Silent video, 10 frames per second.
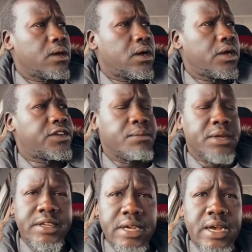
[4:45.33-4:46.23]

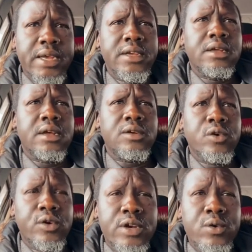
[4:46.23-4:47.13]
Chimin Shanghai
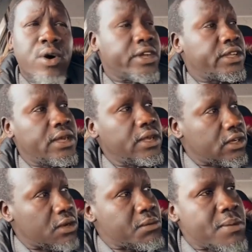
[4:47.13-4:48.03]
and to get walk again,
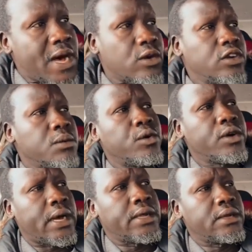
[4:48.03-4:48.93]
Tama Barodian
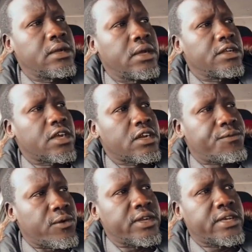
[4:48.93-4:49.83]
Mokaini,
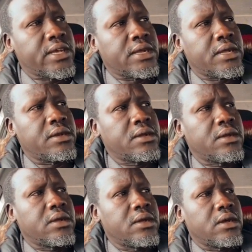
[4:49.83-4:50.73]
Cherry Forniki and then
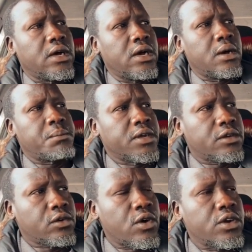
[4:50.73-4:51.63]

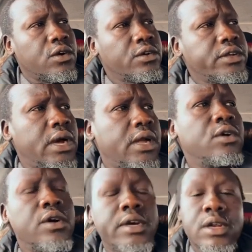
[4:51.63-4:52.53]
Manito Corner Doncha,
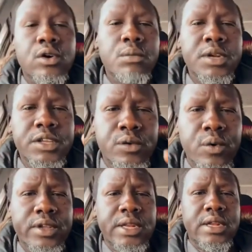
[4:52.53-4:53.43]
no can ornament you
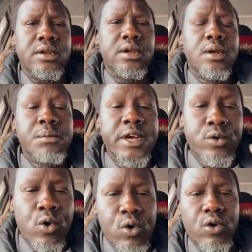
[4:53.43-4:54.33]
to a genen, me
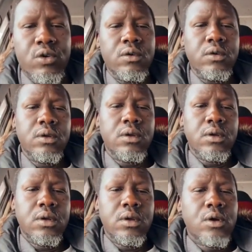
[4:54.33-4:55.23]
to a core.
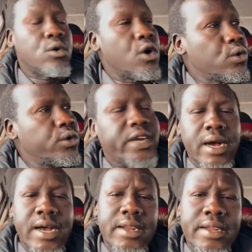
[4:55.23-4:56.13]
Kurun
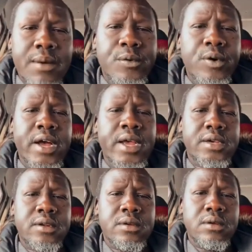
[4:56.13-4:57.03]
Chakani Abu
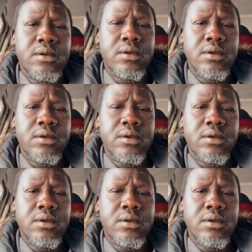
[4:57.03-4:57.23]
Kayakan.